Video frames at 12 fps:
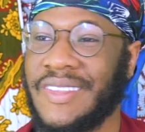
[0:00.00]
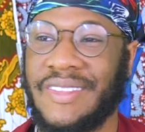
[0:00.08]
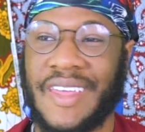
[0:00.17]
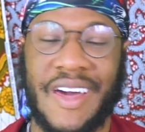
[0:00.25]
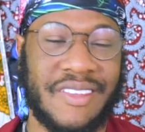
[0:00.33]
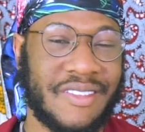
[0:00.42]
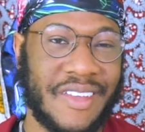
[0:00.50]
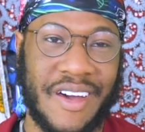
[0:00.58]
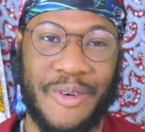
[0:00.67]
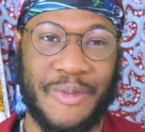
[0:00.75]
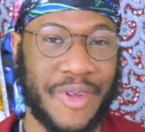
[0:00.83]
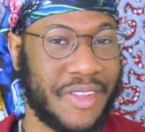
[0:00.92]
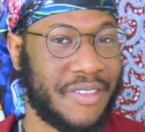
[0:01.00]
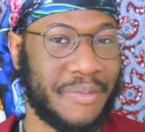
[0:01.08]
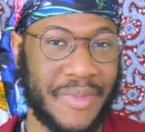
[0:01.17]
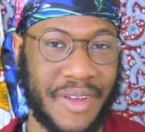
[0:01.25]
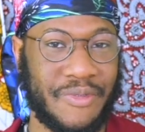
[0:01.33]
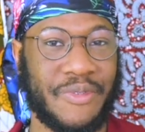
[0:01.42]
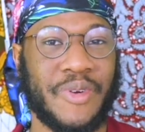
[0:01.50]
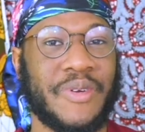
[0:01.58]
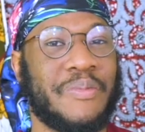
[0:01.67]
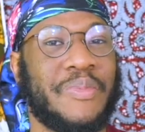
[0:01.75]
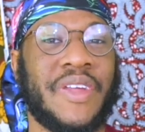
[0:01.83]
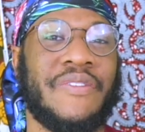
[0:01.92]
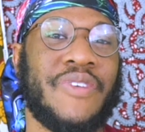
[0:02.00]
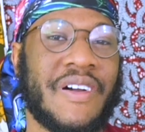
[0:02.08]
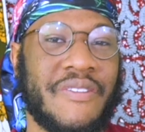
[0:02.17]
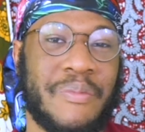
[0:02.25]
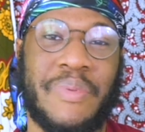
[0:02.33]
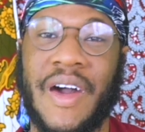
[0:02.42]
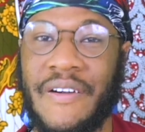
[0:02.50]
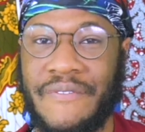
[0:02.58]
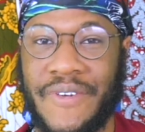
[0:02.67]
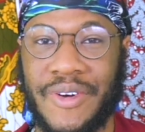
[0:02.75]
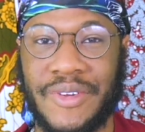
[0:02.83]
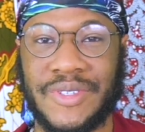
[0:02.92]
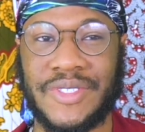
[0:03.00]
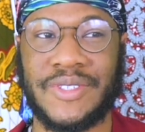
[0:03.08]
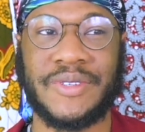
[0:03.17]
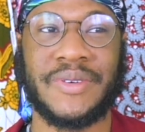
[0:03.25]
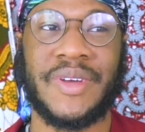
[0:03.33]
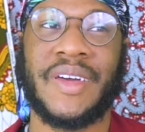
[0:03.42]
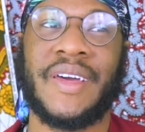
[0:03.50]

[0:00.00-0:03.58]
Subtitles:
that's not what it's meant for. But if you have a bad photo shoot